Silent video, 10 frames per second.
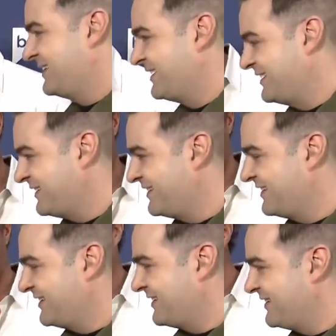
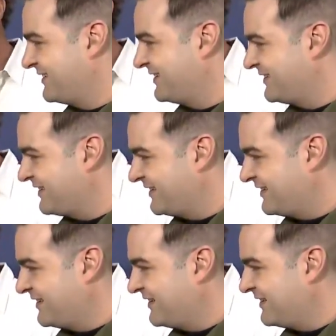
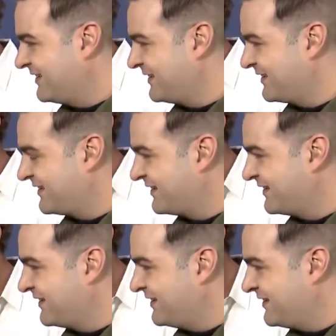
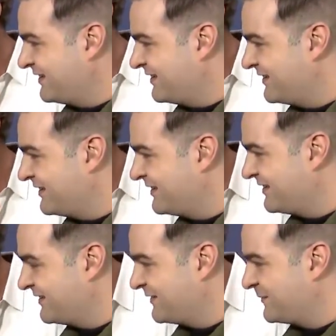
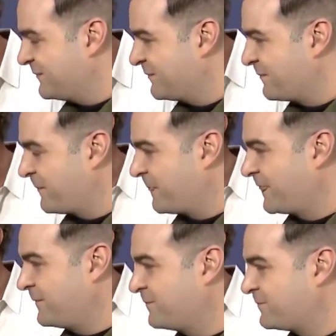
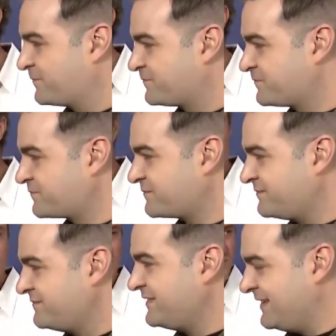
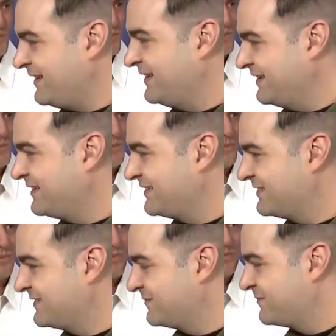
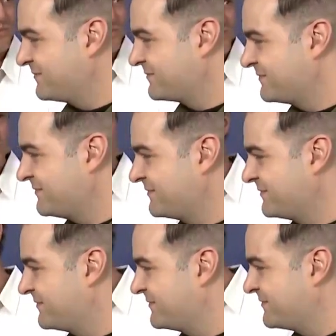
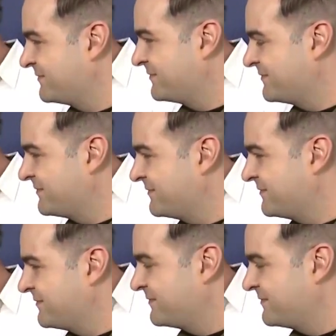No words are spoken by the person on screen.